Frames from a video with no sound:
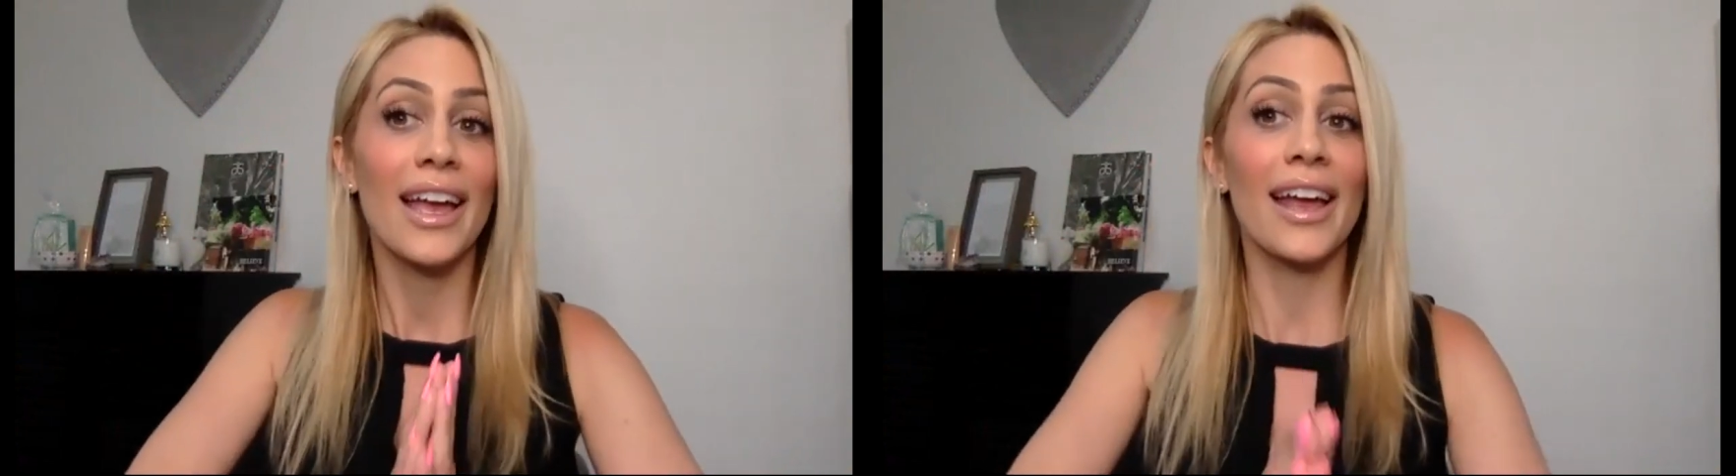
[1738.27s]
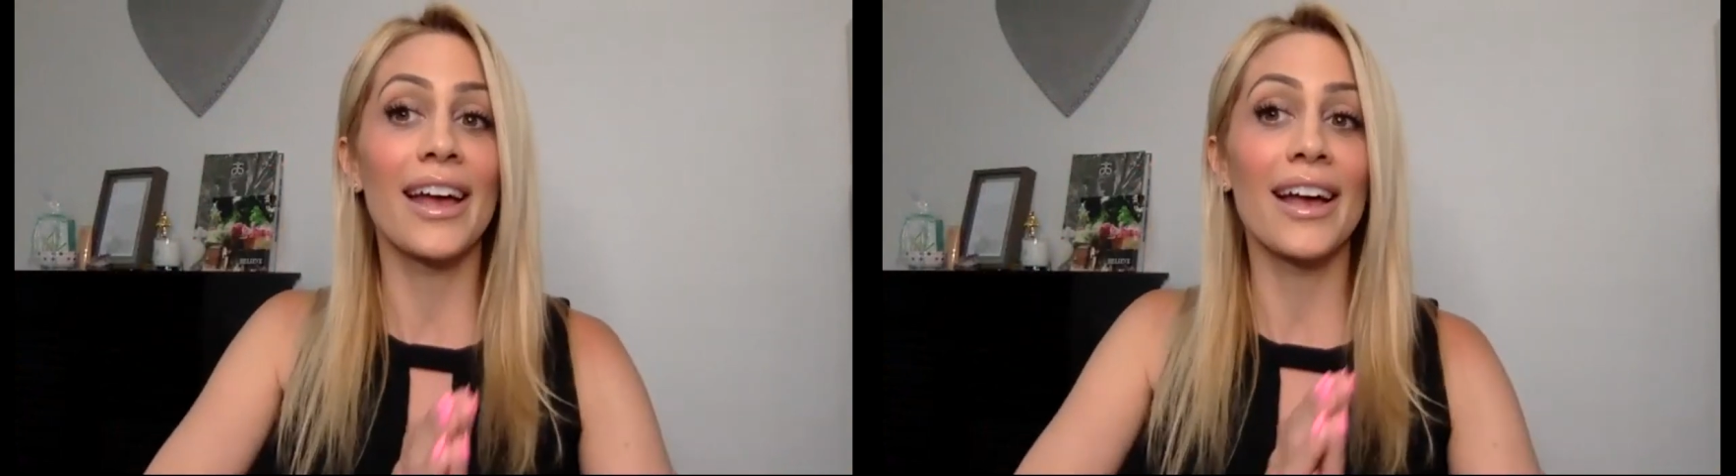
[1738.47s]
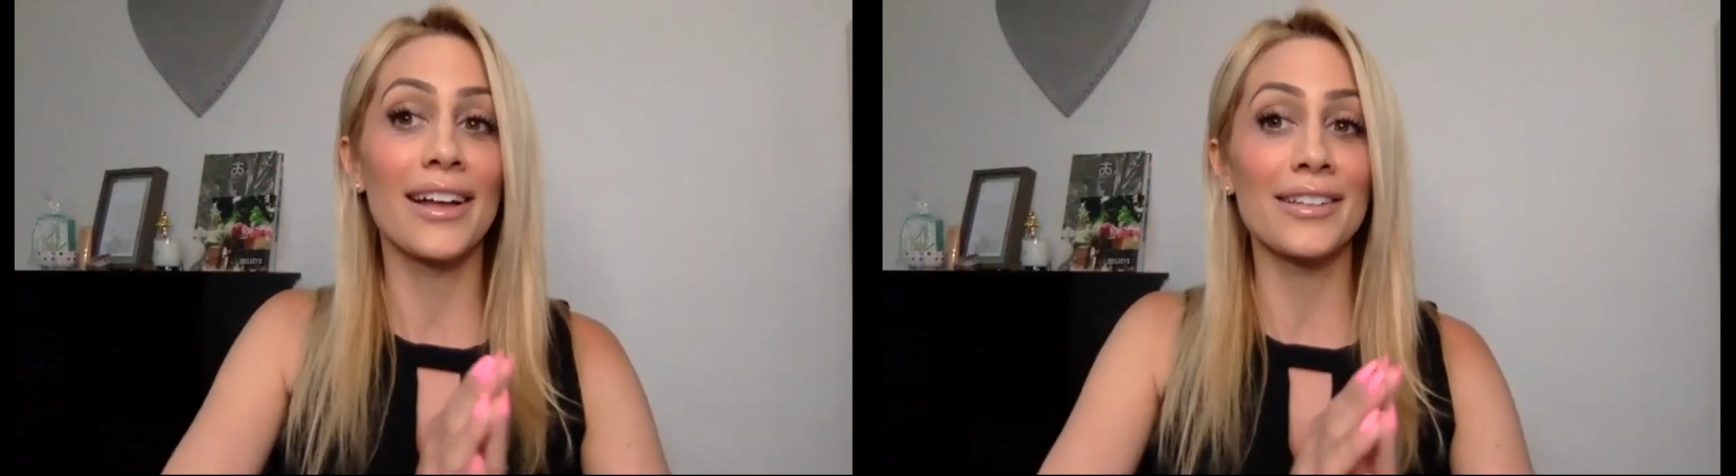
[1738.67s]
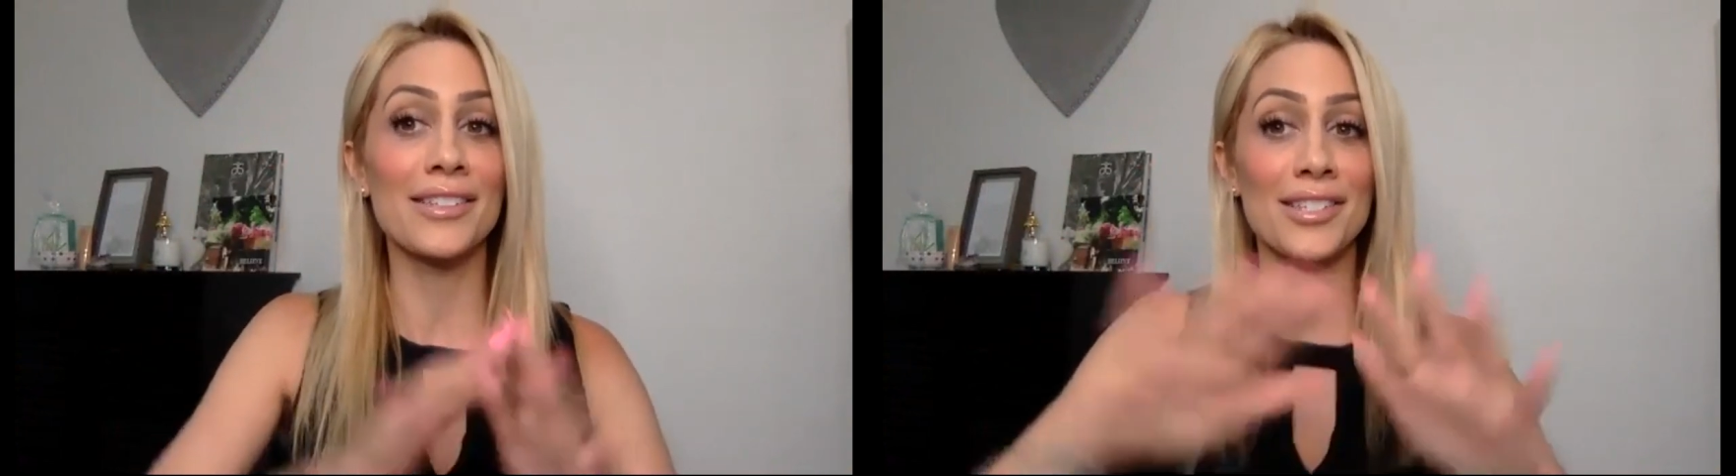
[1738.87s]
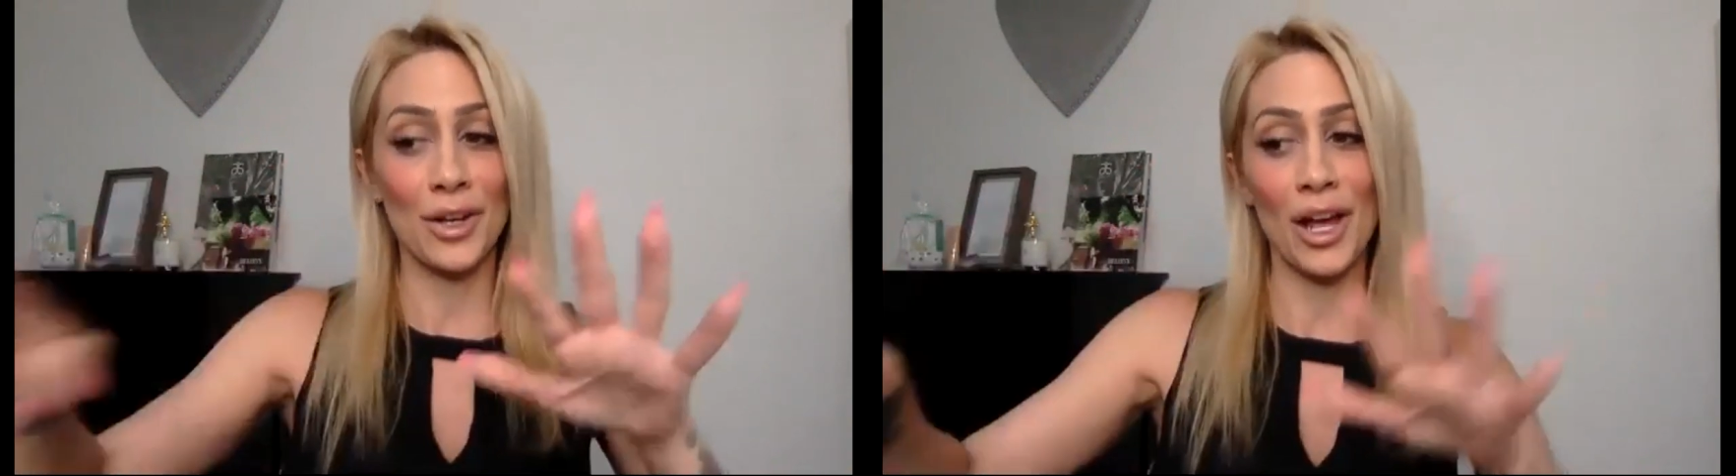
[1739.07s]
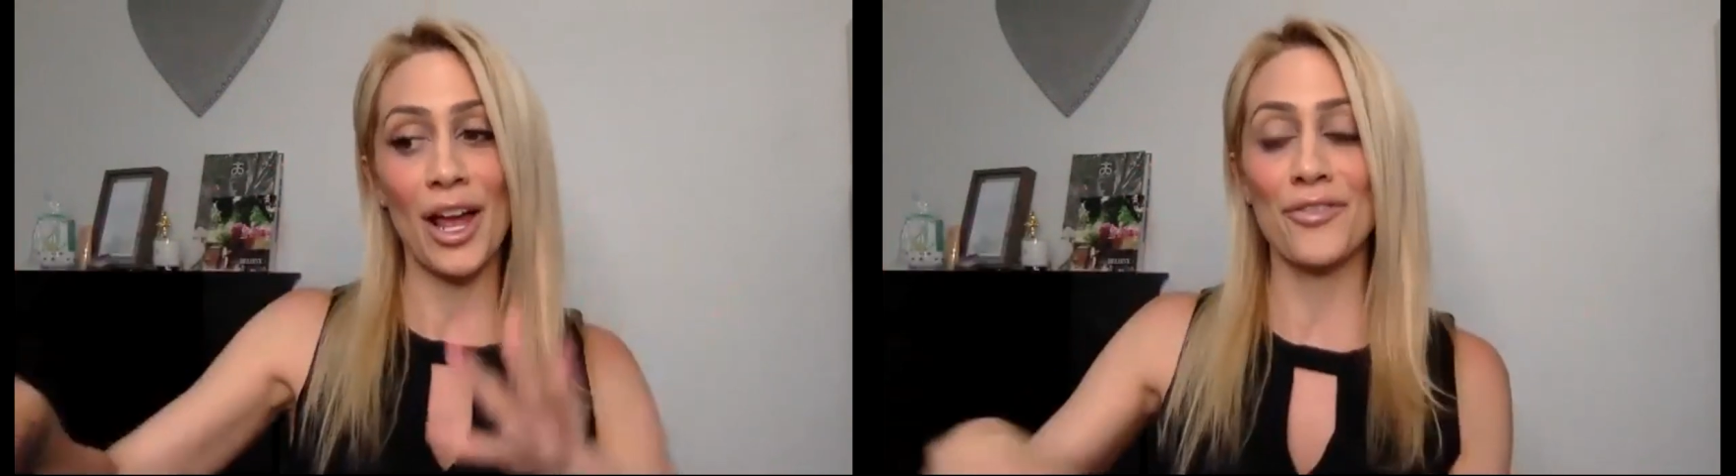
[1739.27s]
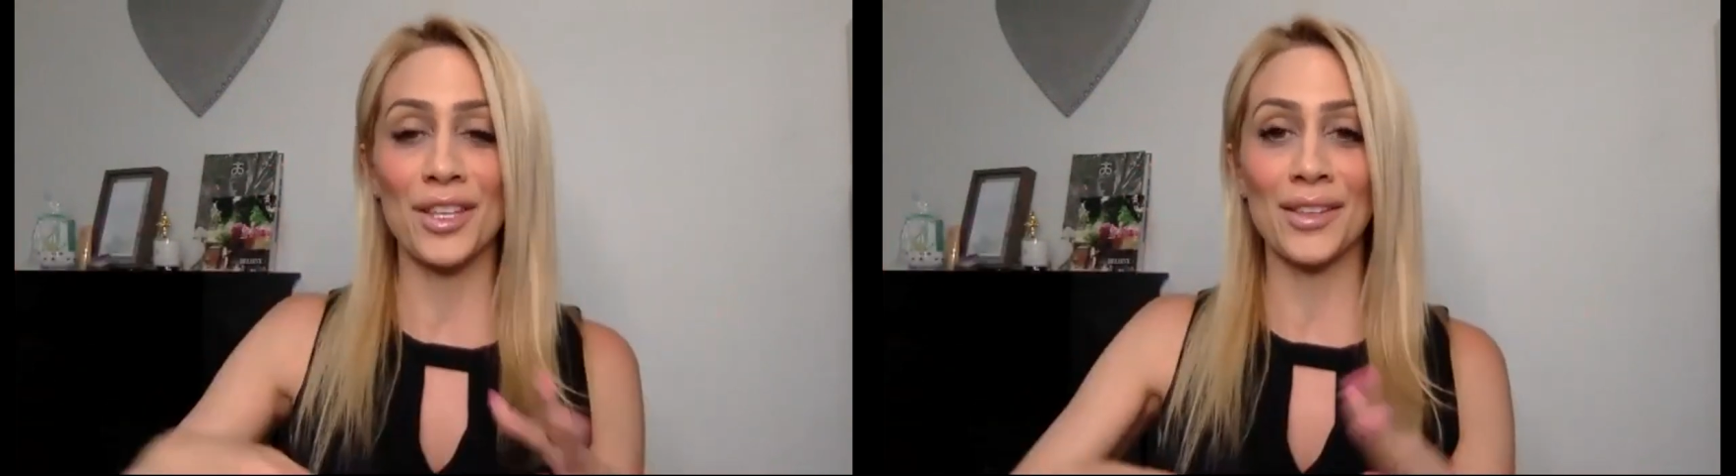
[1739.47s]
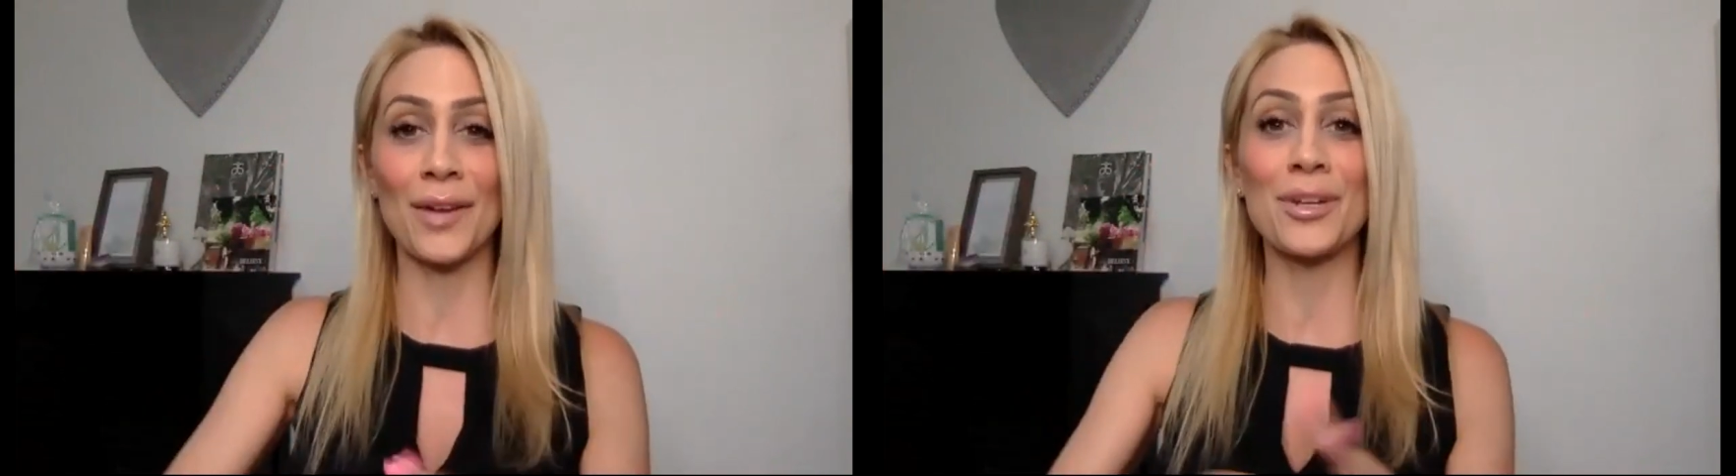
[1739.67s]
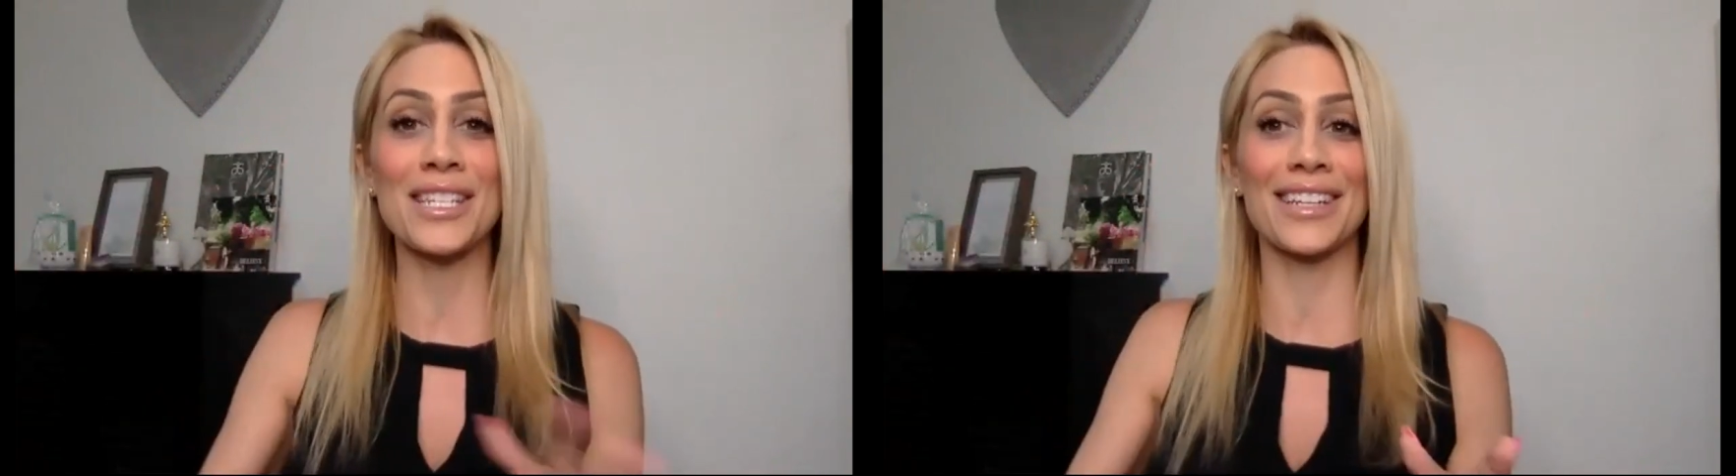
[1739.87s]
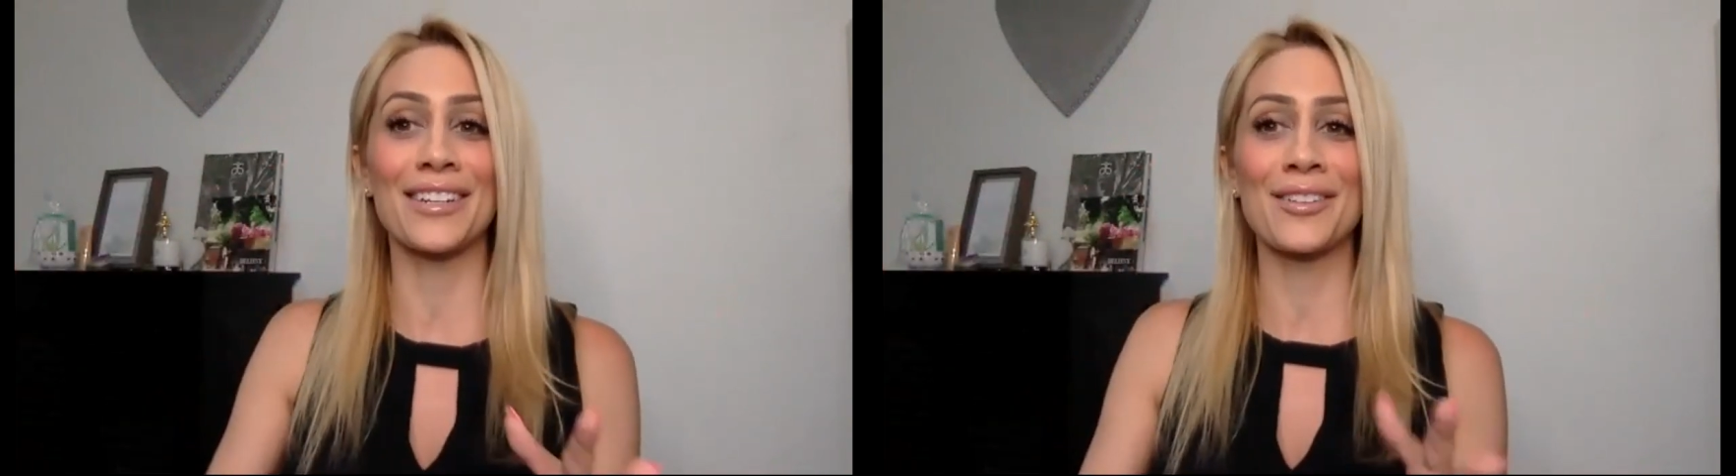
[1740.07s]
and everything that we did.